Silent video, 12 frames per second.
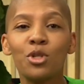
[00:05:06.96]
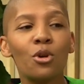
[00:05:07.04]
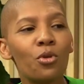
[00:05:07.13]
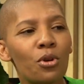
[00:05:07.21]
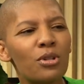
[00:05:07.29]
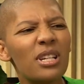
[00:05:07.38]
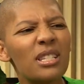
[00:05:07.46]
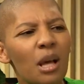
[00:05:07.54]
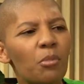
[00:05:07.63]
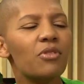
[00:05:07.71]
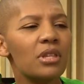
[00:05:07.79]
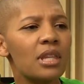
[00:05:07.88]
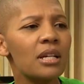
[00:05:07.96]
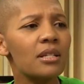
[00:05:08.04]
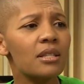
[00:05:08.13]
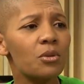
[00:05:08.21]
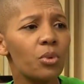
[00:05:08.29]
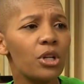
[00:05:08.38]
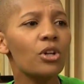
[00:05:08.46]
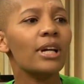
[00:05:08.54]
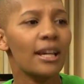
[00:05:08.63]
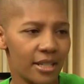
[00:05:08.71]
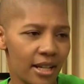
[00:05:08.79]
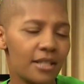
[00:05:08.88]
So those are some of the things that we
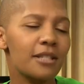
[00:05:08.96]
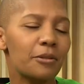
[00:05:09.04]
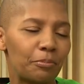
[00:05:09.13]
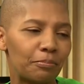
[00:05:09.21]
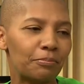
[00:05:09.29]
look at, yes.